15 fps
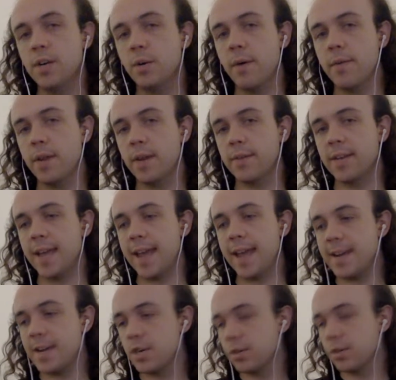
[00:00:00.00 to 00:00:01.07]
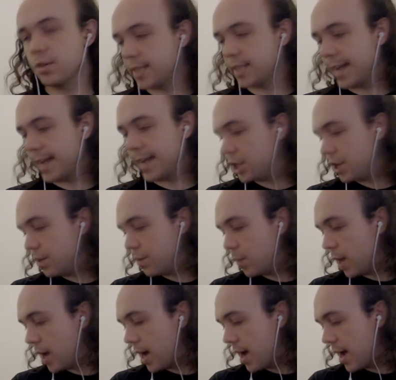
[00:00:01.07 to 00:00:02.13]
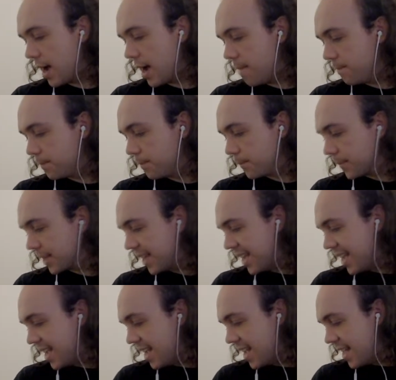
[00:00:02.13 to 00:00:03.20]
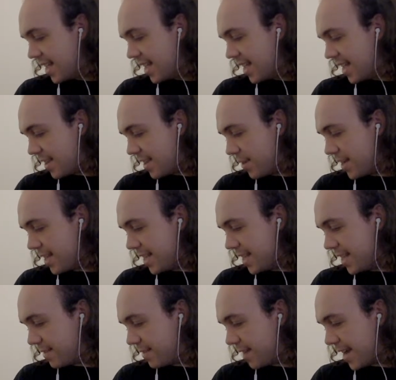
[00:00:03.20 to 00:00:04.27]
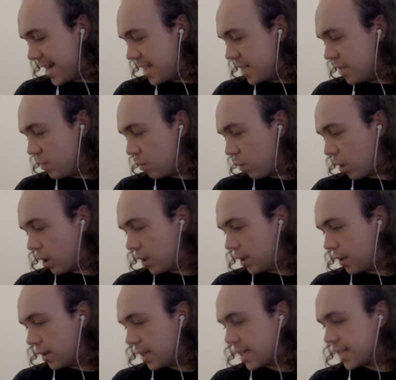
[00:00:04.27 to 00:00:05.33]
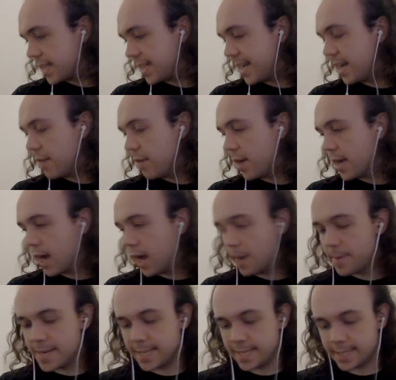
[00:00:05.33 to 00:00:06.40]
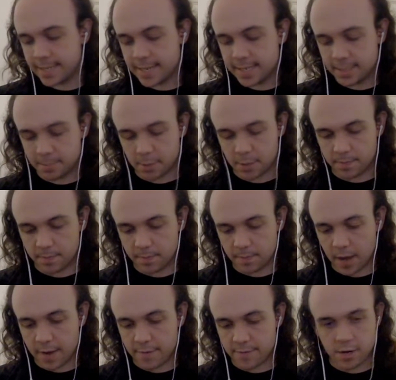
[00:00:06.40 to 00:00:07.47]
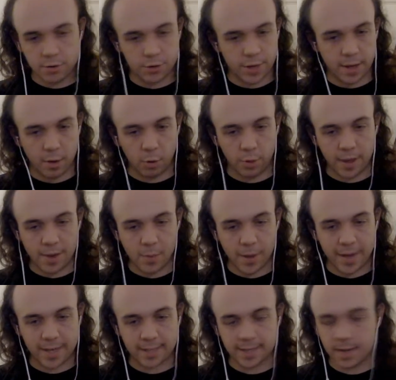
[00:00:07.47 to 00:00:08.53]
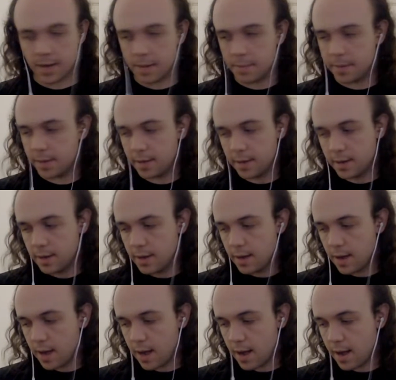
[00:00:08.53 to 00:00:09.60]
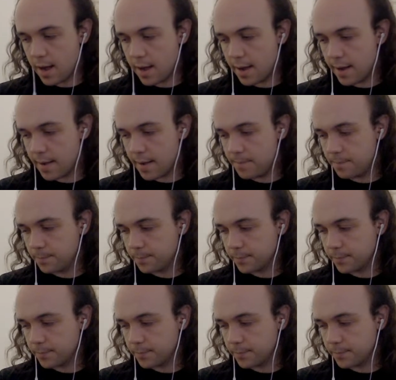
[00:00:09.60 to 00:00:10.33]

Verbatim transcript: equivalent of an angel statue. There really isn't one. Like, the Kinnerai harpies exist, but... I've used all their wings up, and